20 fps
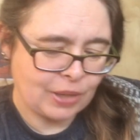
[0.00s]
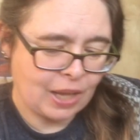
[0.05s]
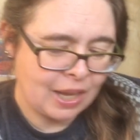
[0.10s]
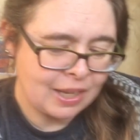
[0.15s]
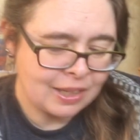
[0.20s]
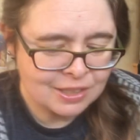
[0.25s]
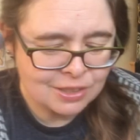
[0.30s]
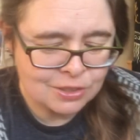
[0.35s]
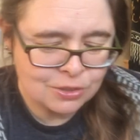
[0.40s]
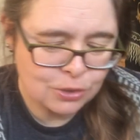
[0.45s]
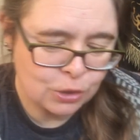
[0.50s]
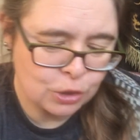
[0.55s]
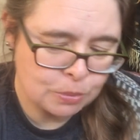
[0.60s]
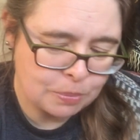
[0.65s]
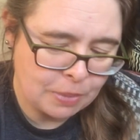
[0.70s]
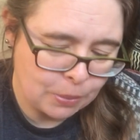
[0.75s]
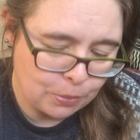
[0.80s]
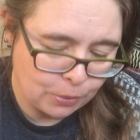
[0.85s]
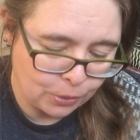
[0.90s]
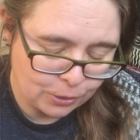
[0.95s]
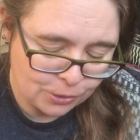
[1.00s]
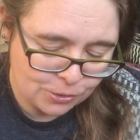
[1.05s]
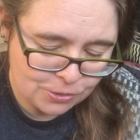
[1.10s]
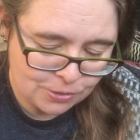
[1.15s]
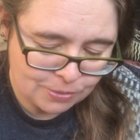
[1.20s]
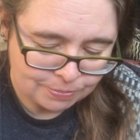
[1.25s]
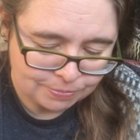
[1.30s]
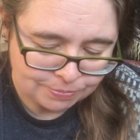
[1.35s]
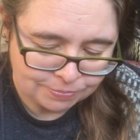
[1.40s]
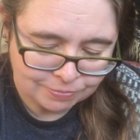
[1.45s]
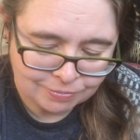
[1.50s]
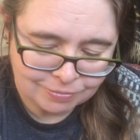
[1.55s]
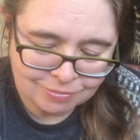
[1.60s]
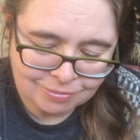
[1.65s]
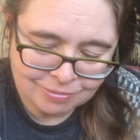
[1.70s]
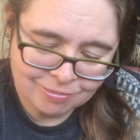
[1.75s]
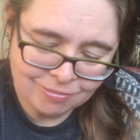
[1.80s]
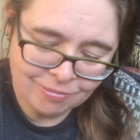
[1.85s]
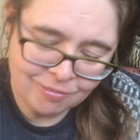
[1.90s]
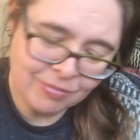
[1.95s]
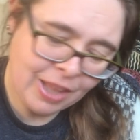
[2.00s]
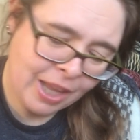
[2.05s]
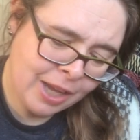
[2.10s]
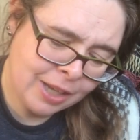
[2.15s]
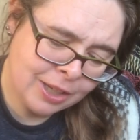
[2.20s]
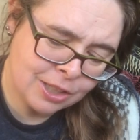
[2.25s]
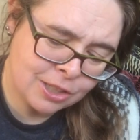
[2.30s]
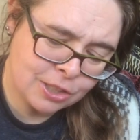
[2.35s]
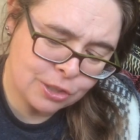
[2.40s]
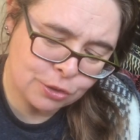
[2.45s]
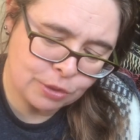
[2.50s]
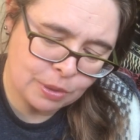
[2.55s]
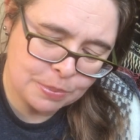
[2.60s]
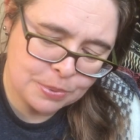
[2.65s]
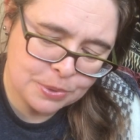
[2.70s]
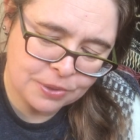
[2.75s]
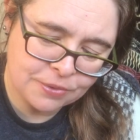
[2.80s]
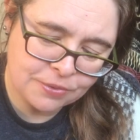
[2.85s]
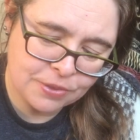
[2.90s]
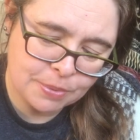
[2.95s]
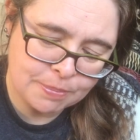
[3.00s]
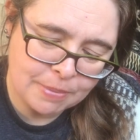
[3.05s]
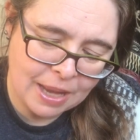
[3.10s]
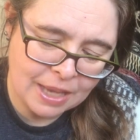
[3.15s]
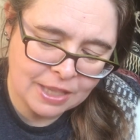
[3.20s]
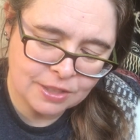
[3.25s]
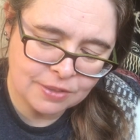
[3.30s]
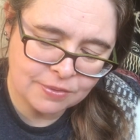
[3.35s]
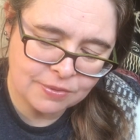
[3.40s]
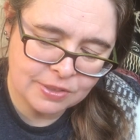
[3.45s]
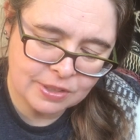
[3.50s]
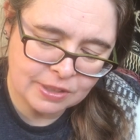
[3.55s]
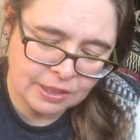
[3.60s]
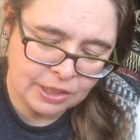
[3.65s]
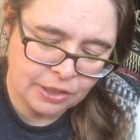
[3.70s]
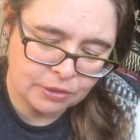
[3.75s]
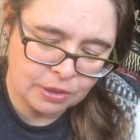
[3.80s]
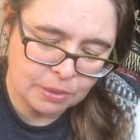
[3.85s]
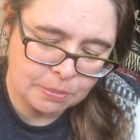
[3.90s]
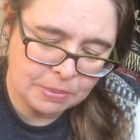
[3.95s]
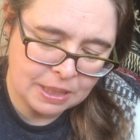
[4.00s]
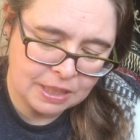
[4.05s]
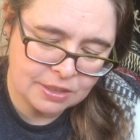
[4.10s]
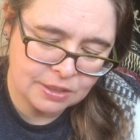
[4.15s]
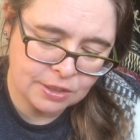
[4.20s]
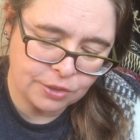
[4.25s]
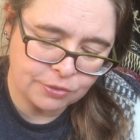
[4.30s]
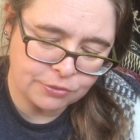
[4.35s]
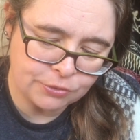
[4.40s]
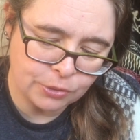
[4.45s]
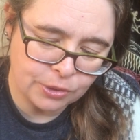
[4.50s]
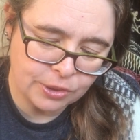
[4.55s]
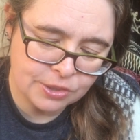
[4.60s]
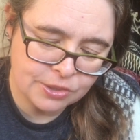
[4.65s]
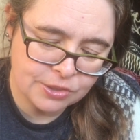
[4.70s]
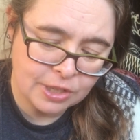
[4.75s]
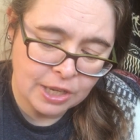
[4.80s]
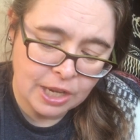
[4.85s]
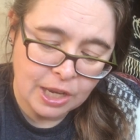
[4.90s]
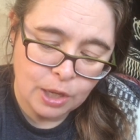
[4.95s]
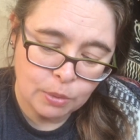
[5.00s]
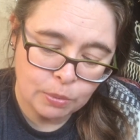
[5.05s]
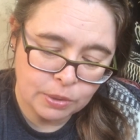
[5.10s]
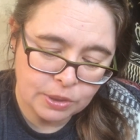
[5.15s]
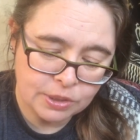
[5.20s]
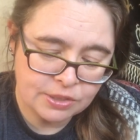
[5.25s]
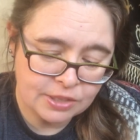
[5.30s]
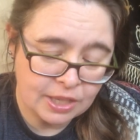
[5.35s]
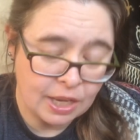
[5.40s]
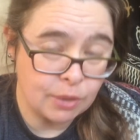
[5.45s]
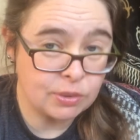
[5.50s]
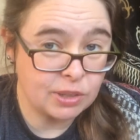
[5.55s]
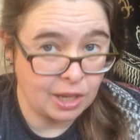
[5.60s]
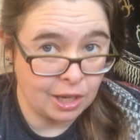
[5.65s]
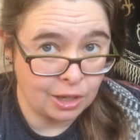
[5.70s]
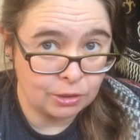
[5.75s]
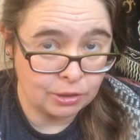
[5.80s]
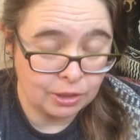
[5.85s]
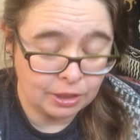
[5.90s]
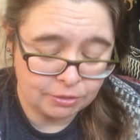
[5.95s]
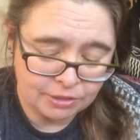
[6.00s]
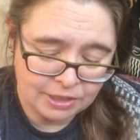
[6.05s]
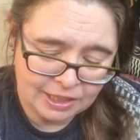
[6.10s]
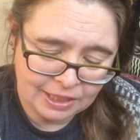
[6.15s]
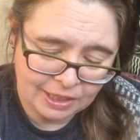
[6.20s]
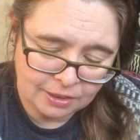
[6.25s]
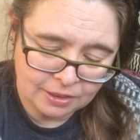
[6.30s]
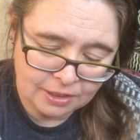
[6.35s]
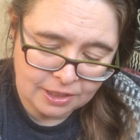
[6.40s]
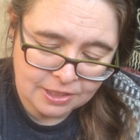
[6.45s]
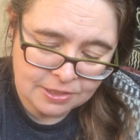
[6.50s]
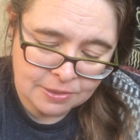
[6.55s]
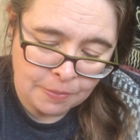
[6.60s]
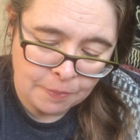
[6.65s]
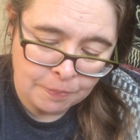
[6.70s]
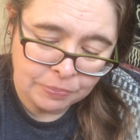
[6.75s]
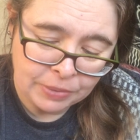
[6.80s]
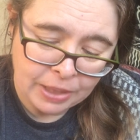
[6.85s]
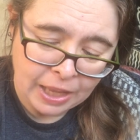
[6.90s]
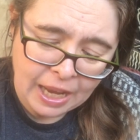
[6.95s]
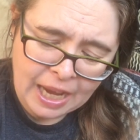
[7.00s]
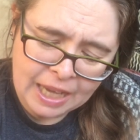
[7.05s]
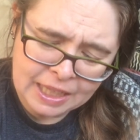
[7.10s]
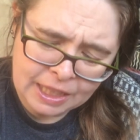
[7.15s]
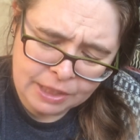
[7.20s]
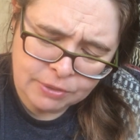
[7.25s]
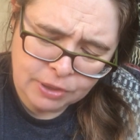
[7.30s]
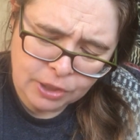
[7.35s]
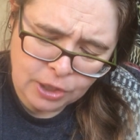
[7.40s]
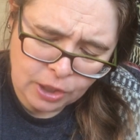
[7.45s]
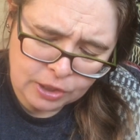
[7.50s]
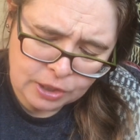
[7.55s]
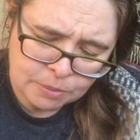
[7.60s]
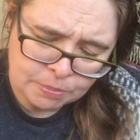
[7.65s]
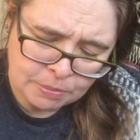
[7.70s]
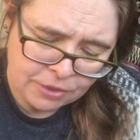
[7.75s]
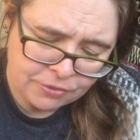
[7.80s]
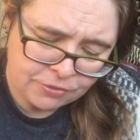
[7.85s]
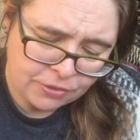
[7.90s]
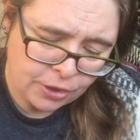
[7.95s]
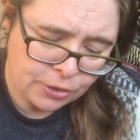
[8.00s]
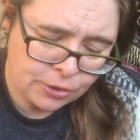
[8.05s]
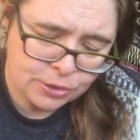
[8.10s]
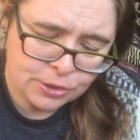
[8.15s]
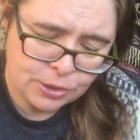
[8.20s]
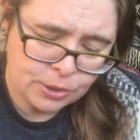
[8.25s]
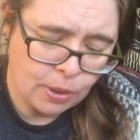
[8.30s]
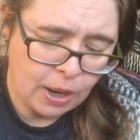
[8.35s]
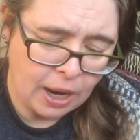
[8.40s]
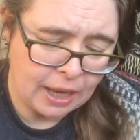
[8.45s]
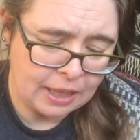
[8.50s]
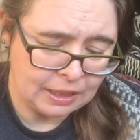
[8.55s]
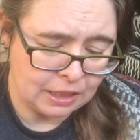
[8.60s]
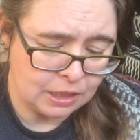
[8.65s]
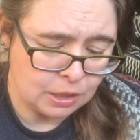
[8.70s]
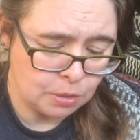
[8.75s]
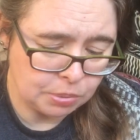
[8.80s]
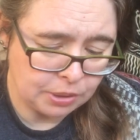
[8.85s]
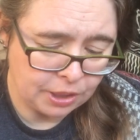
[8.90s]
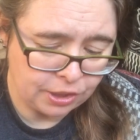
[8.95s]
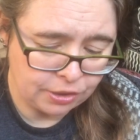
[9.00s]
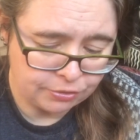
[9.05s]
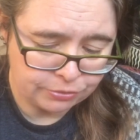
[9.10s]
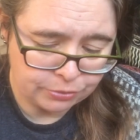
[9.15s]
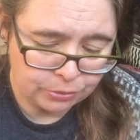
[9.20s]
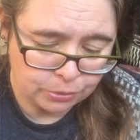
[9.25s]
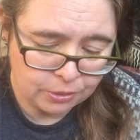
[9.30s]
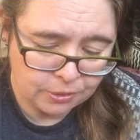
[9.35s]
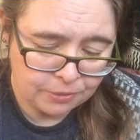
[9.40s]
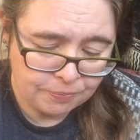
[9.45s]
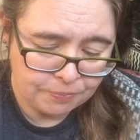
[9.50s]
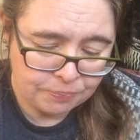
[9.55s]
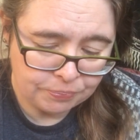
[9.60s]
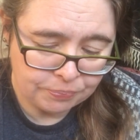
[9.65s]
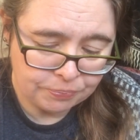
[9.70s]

I considered my words. Any description of the massive, slithering beast in the forest would sound utterly ridiculous, and I regarded my father too highly to play the fool.